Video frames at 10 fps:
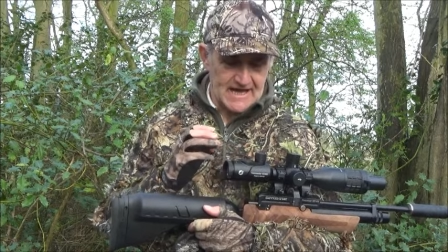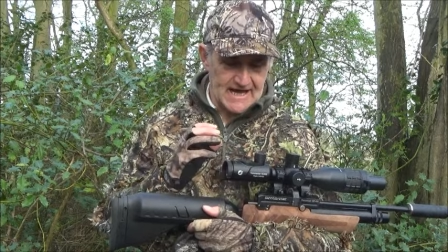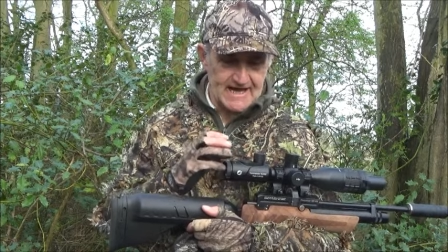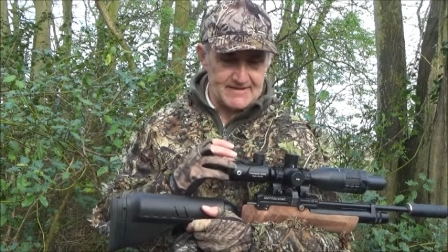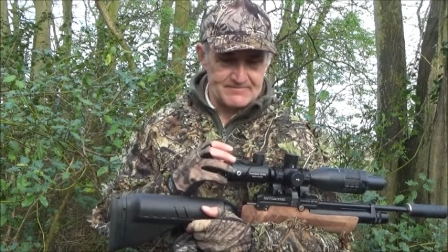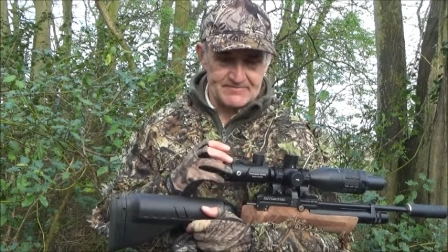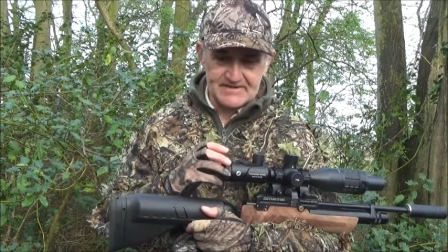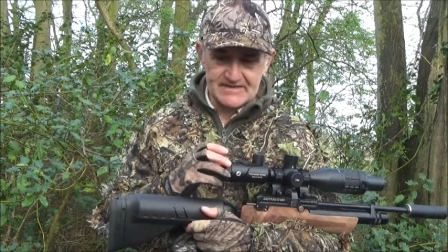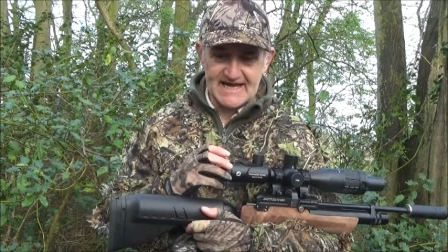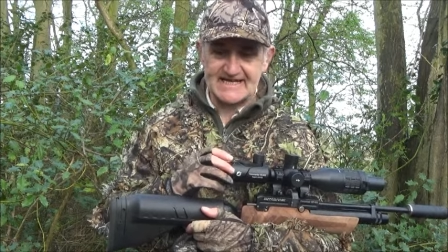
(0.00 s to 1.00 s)
uh,
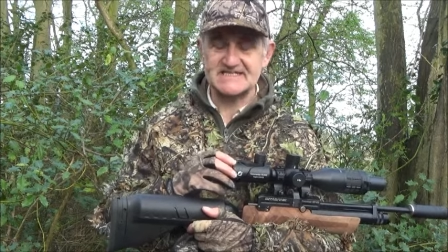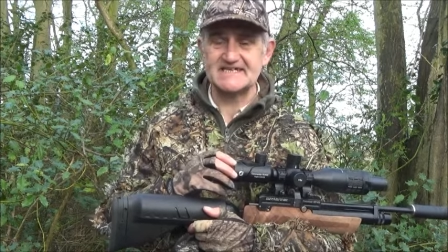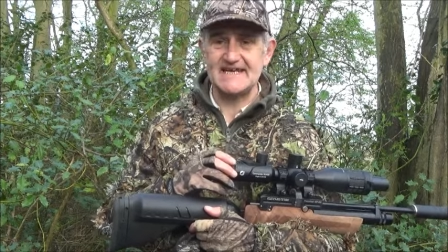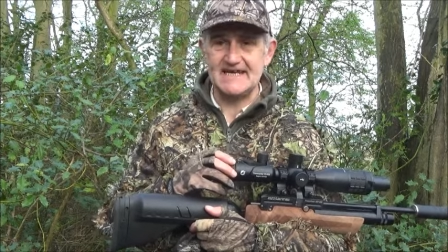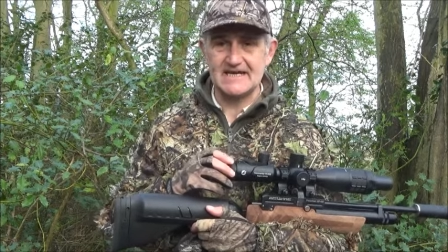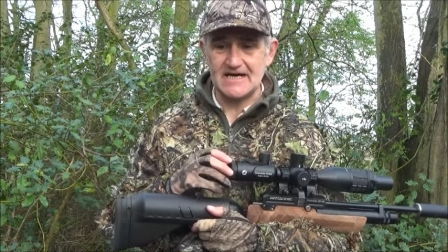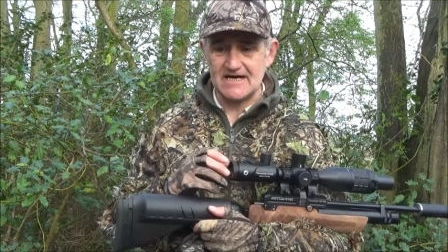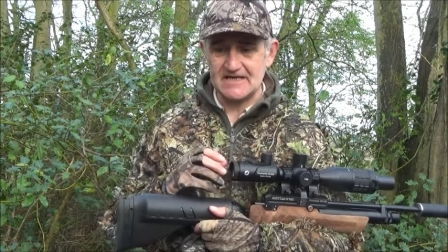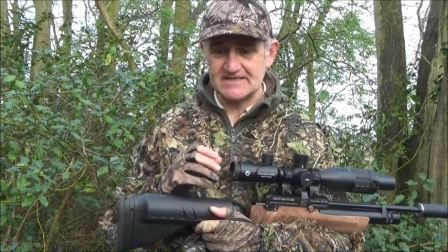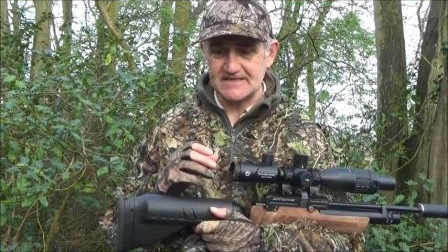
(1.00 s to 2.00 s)
SD
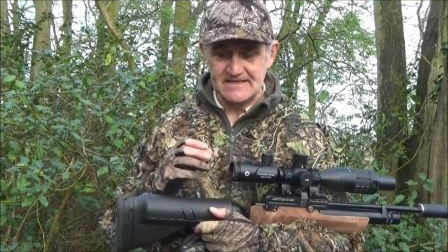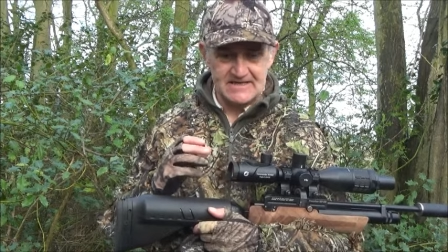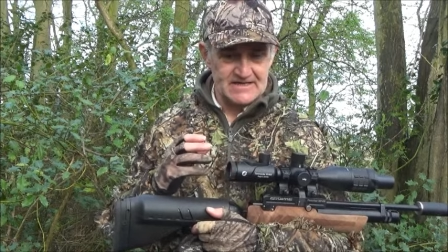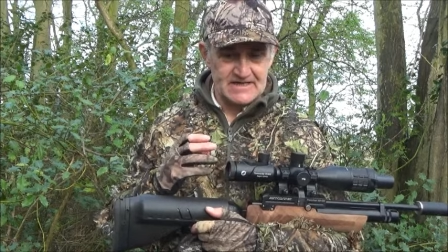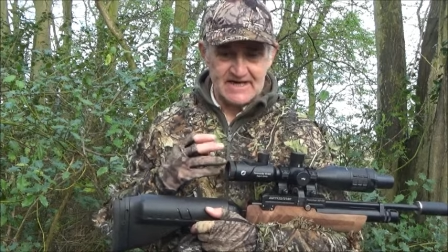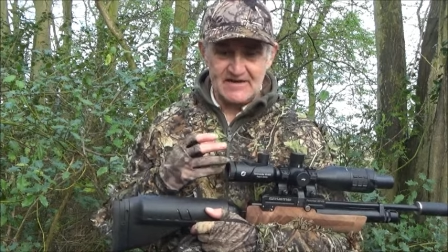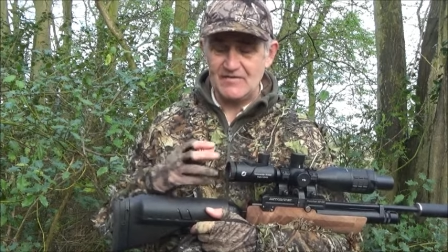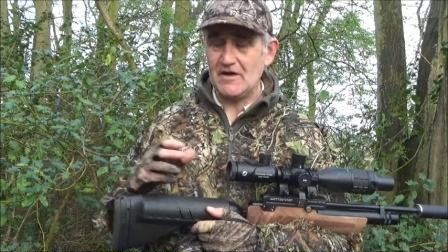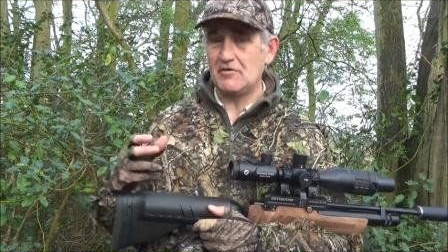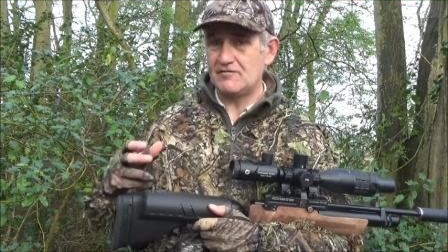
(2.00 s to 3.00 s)
card
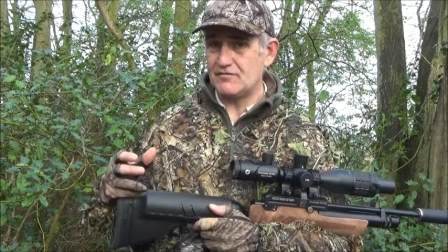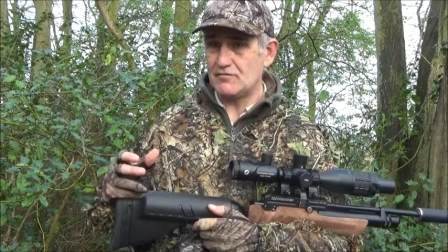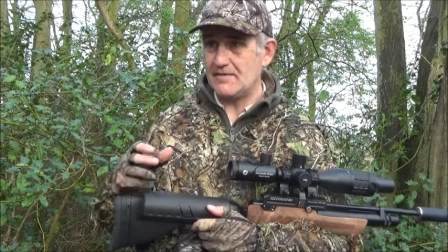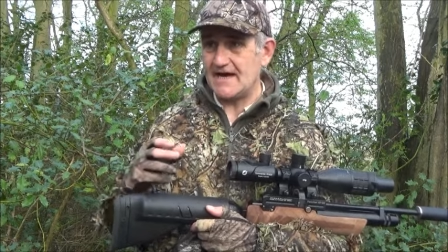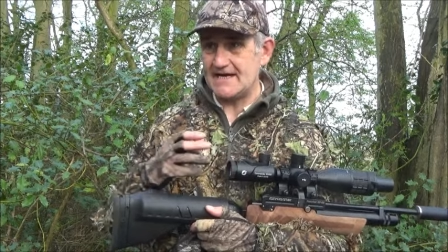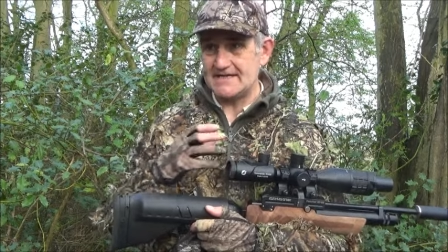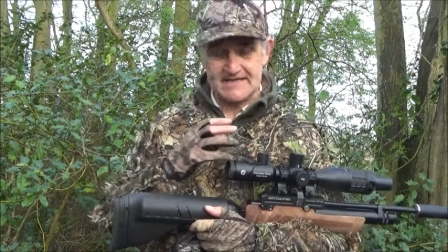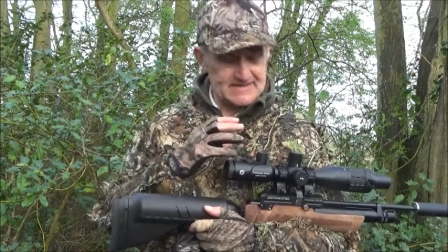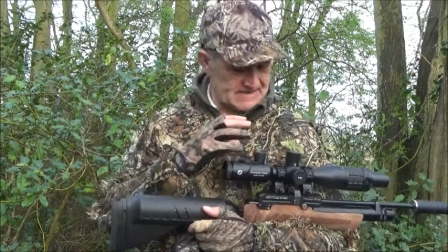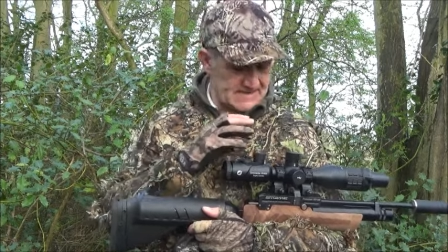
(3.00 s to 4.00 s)
even though I'd formatted it,